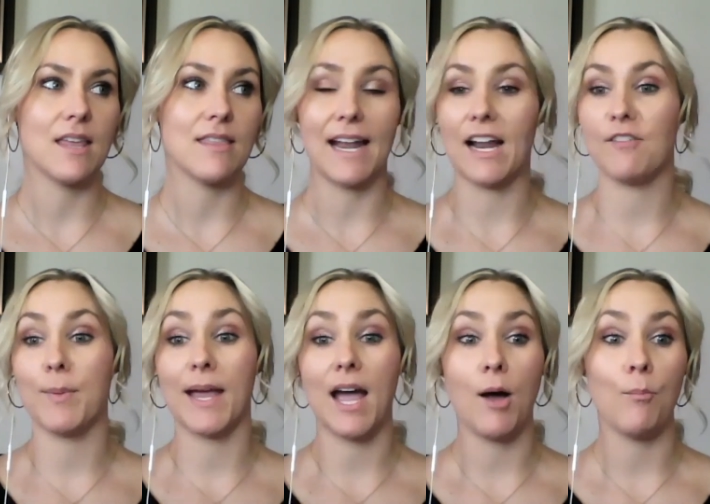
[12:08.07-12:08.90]
that I've
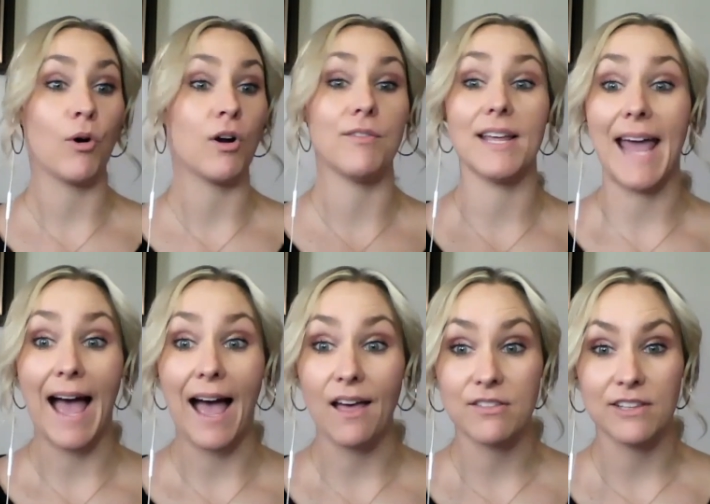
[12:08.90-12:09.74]
become more of an
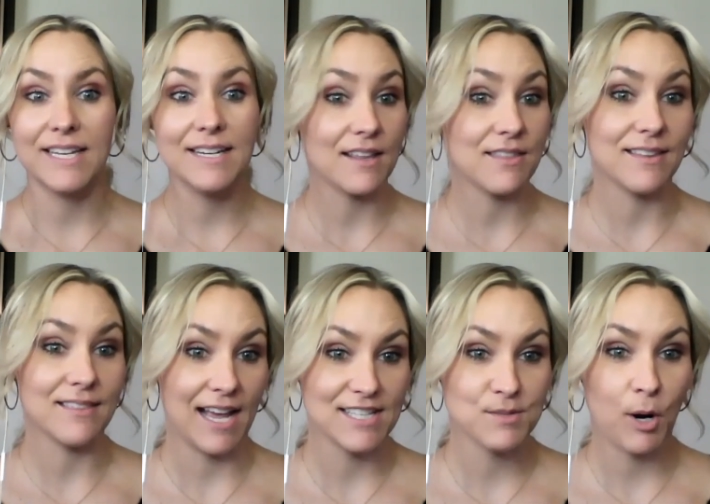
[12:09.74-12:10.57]
athlete, I think
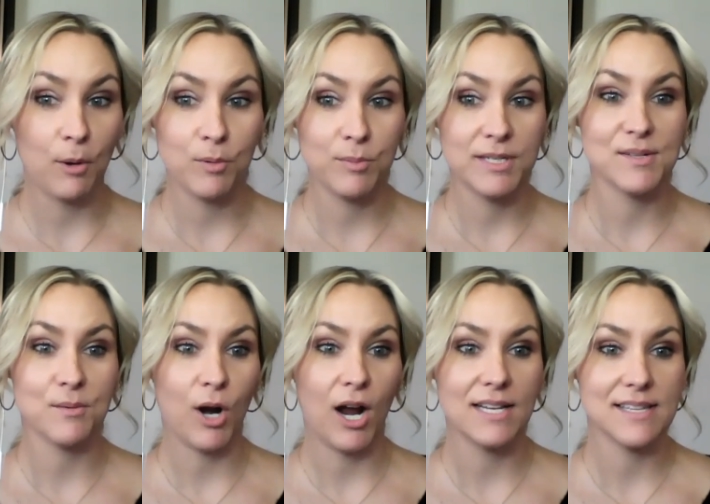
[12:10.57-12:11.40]
that's probably
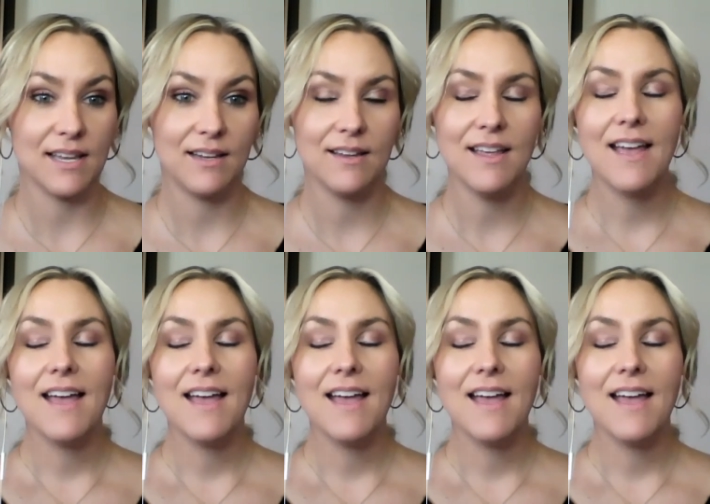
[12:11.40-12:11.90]
surprising.